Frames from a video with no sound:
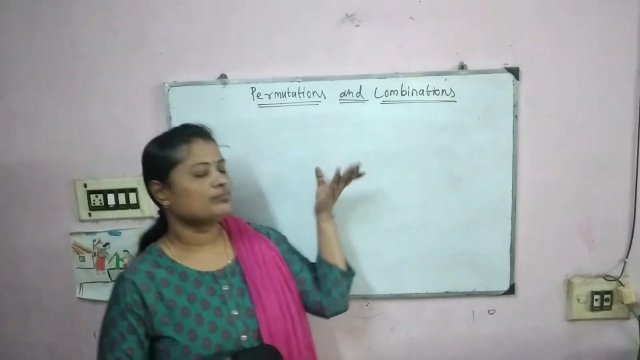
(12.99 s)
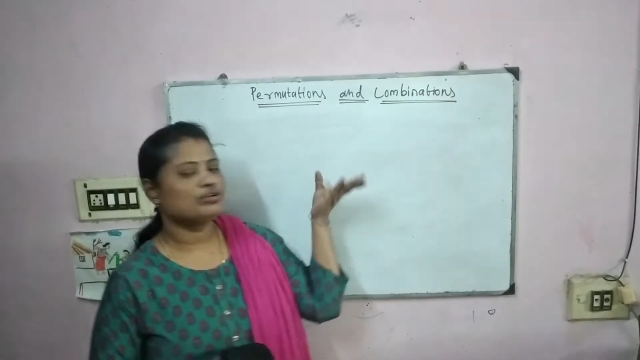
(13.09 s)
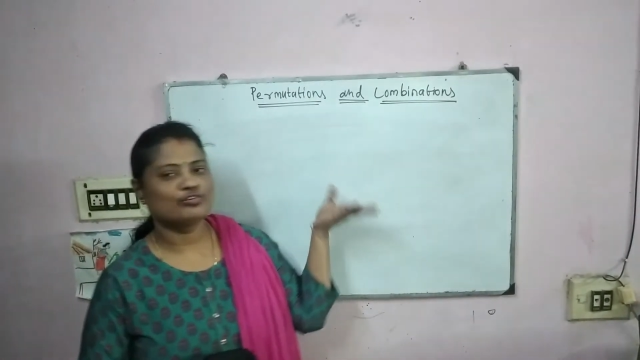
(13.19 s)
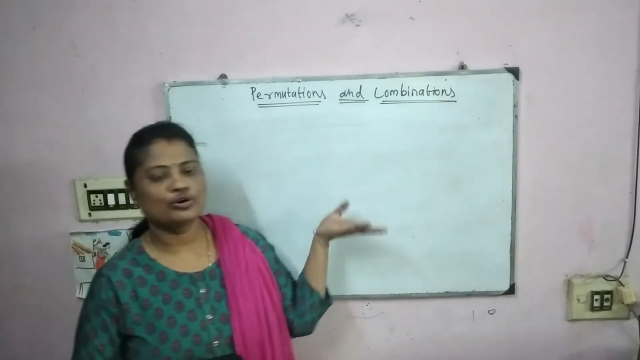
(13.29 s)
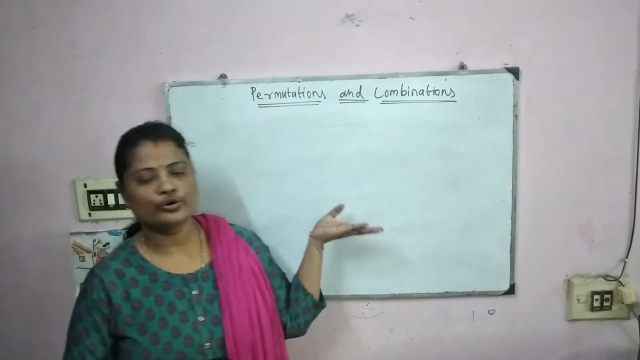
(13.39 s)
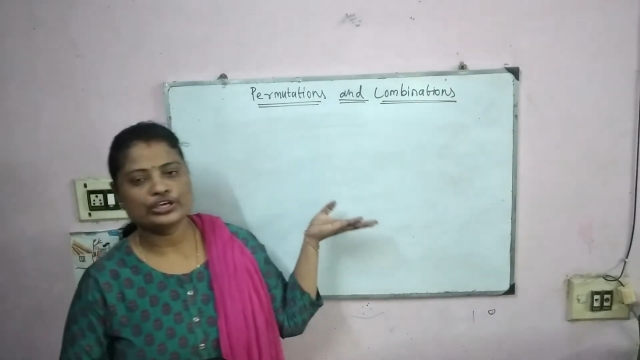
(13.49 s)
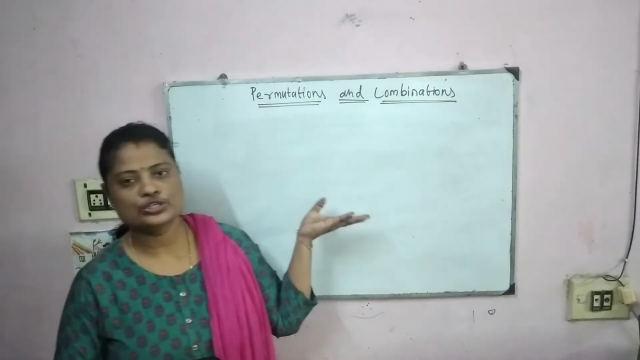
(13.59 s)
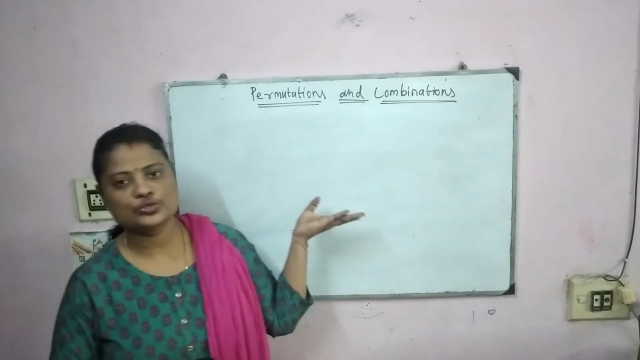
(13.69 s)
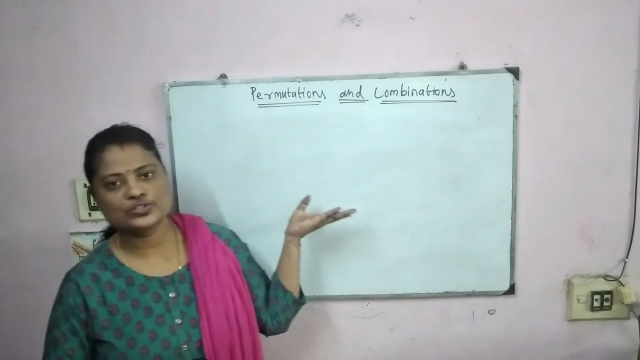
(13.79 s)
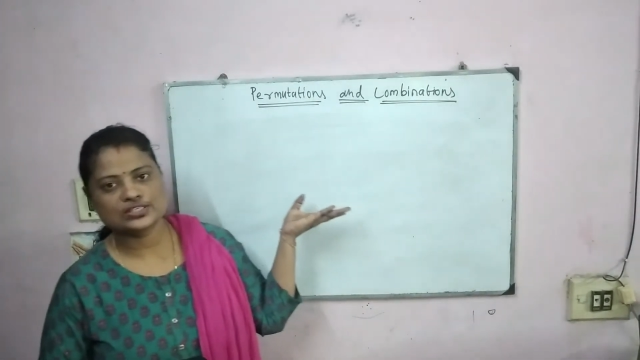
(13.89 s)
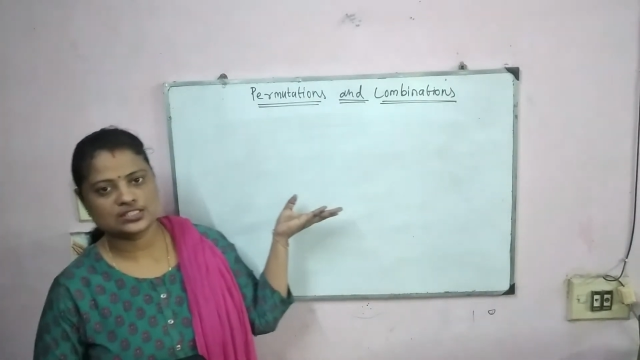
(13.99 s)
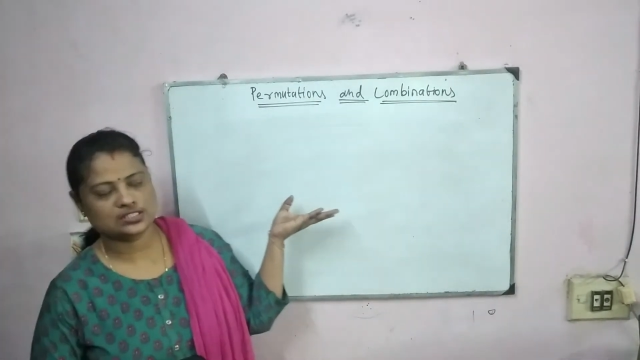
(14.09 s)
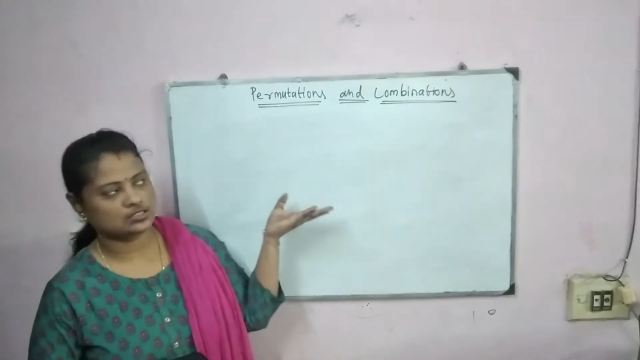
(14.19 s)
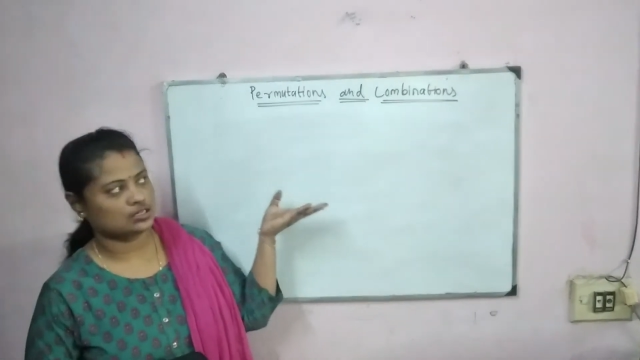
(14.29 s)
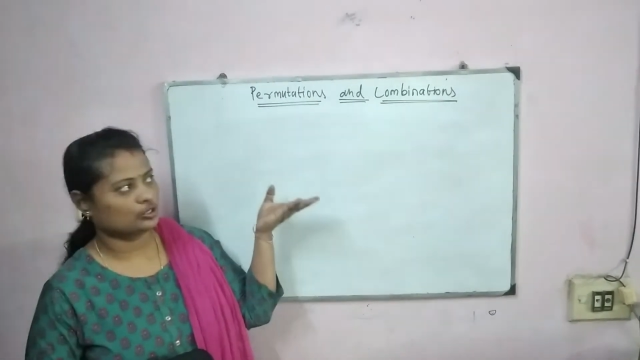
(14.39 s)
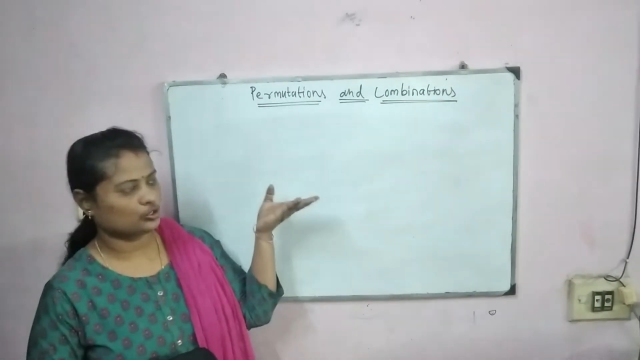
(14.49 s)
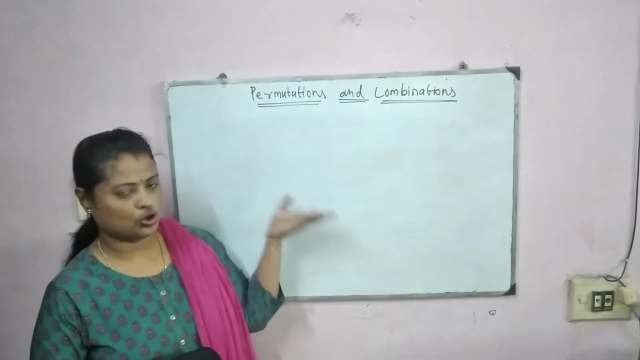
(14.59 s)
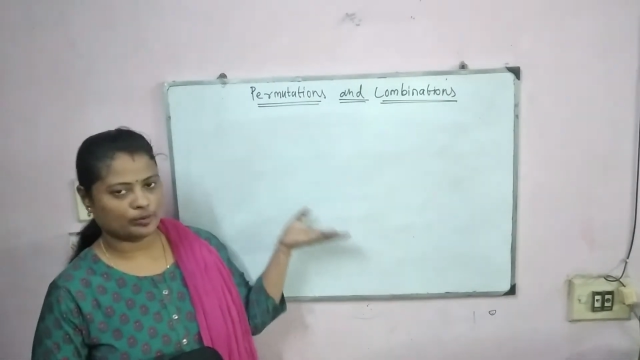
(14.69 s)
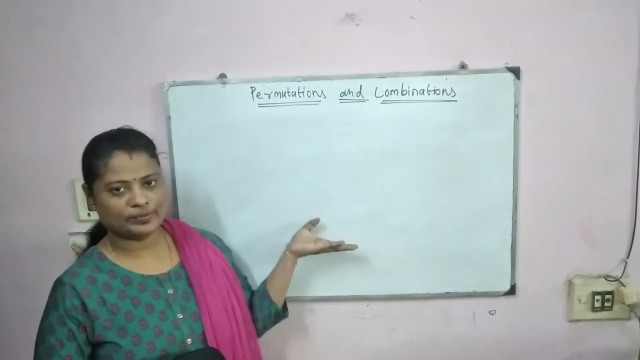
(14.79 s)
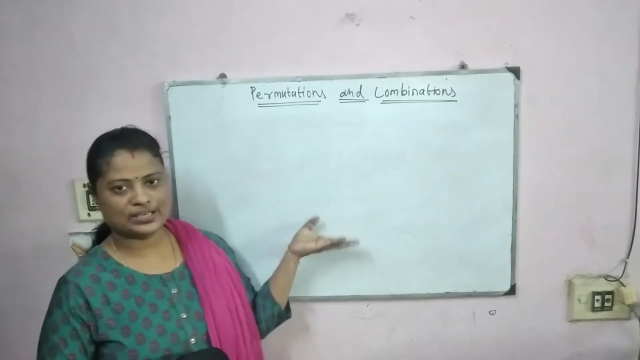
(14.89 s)
Before going to this
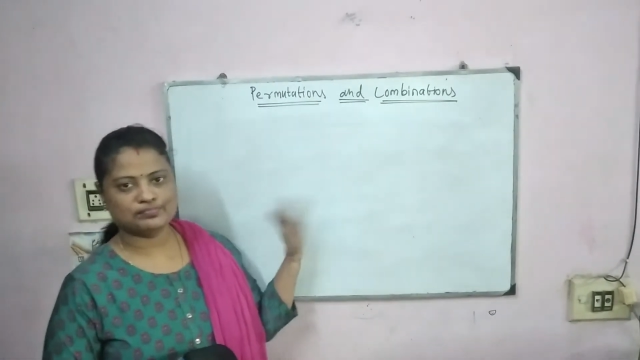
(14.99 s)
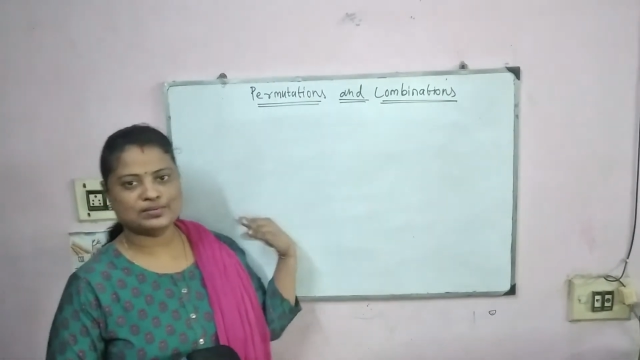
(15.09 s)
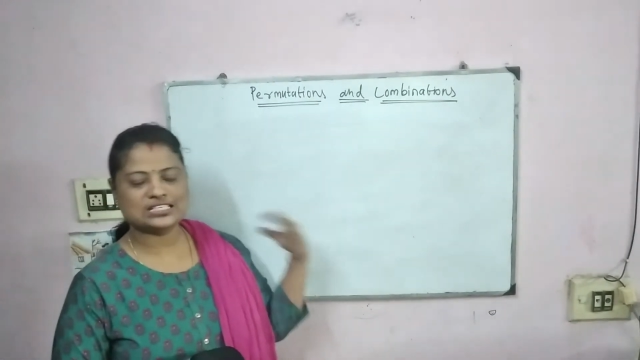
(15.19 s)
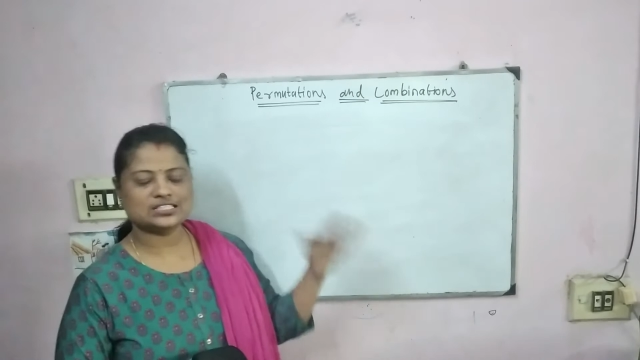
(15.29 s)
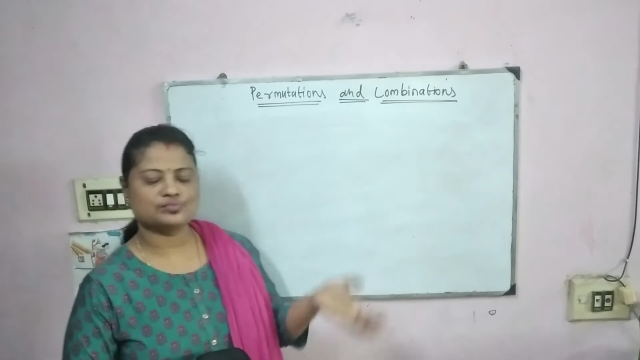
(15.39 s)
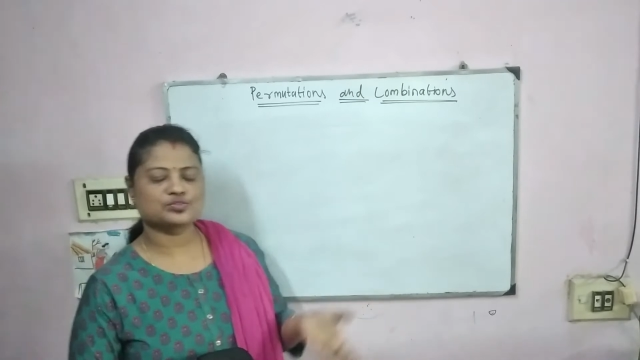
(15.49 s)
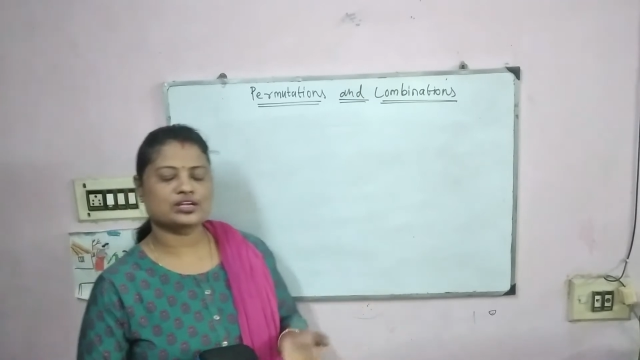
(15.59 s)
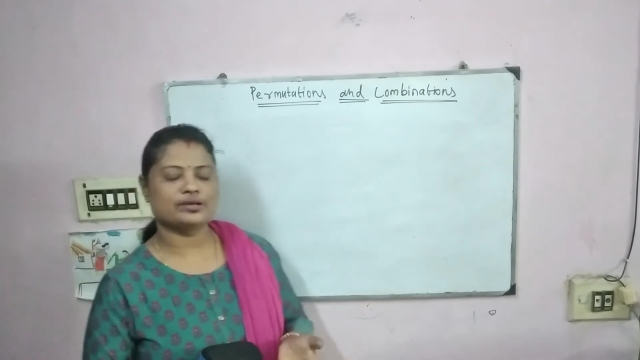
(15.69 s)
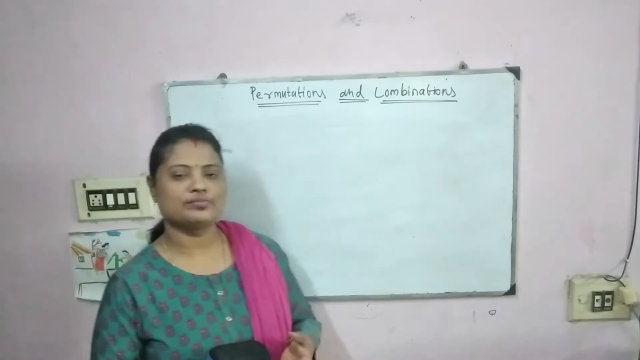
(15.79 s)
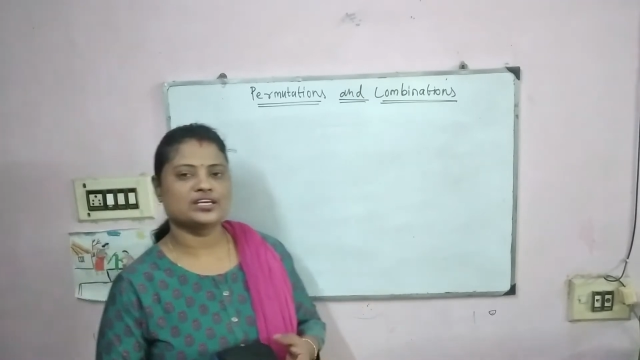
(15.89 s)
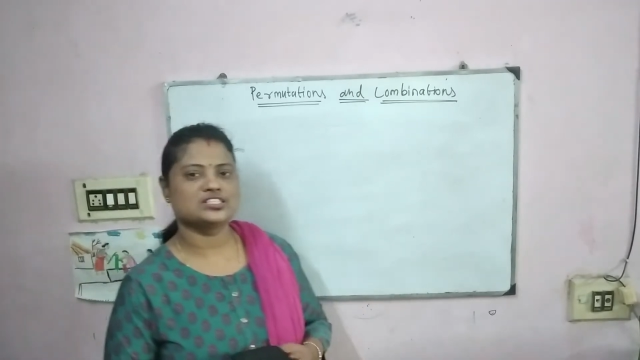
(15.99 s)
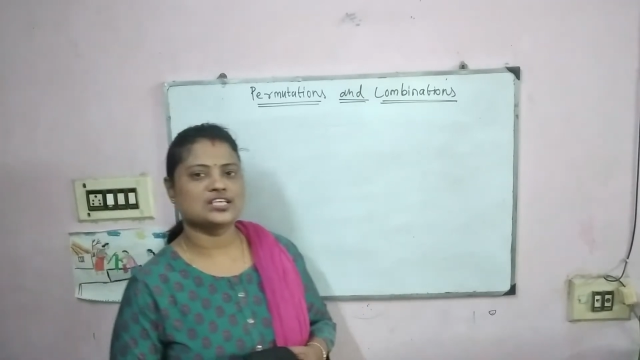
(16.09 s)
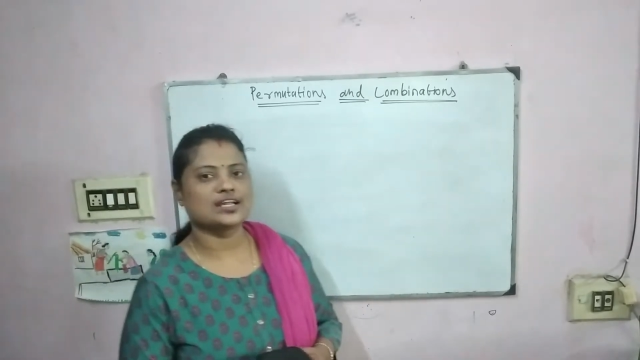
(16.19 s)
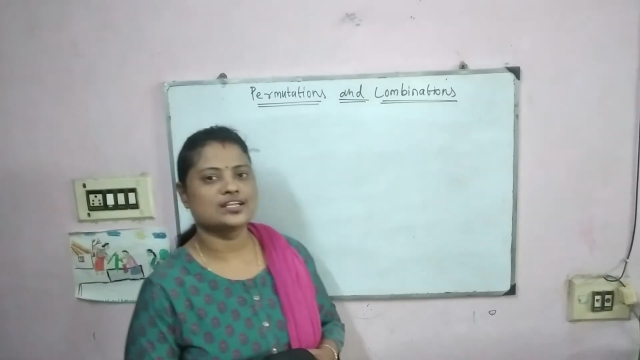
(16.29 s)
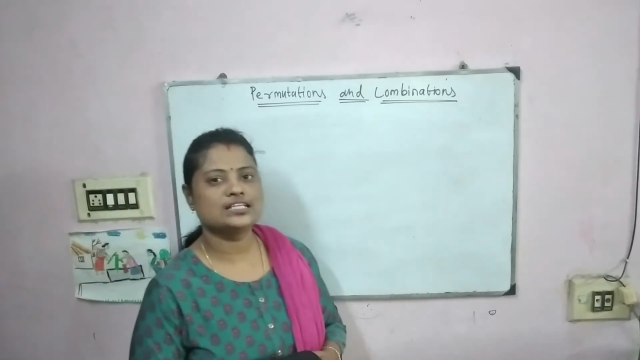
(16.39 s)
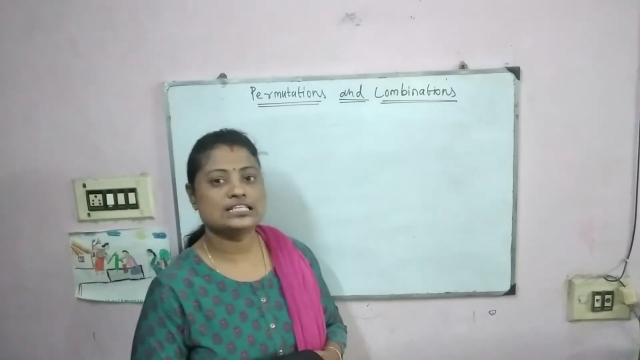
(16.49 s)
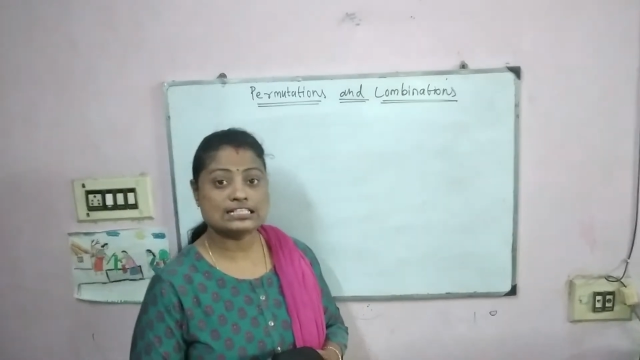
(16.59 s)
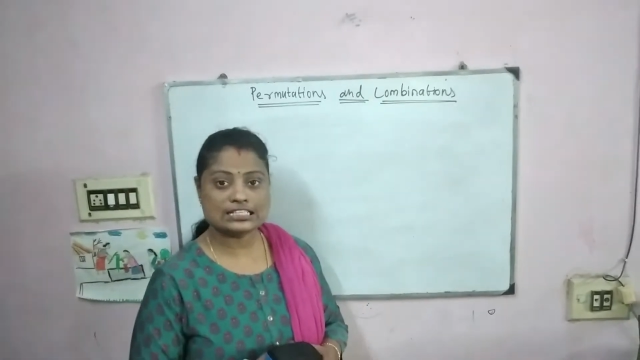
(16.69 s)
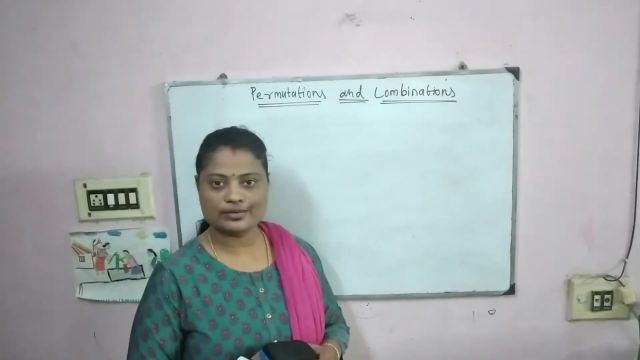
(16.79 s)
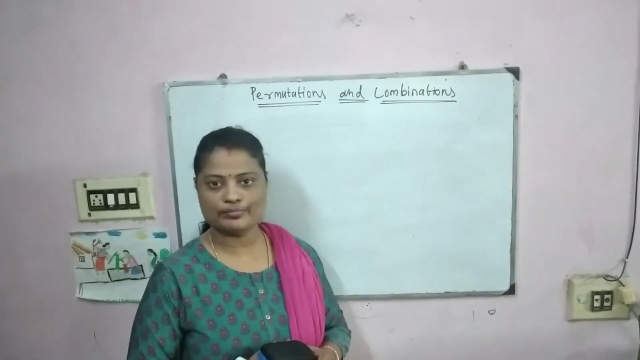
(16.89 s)
topic, please subscribe my channel,
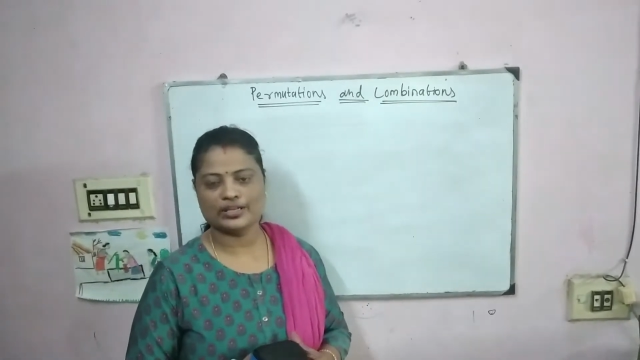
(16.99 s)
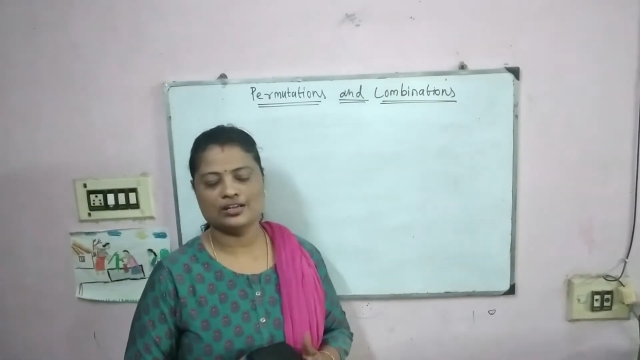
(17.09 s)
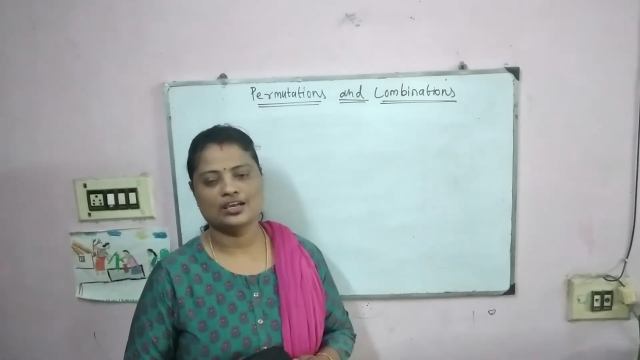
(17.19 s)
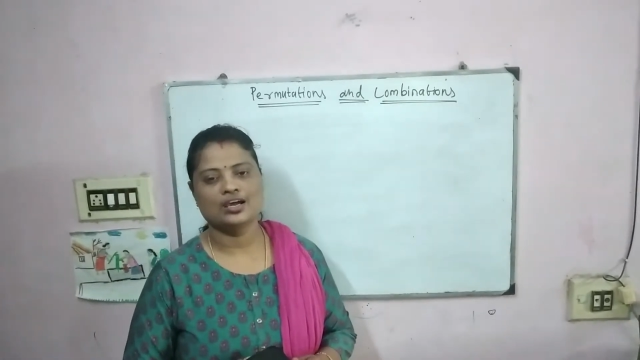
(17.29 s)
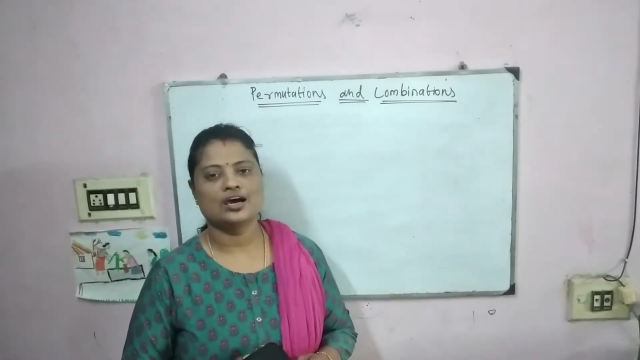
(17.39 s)
hit the bell.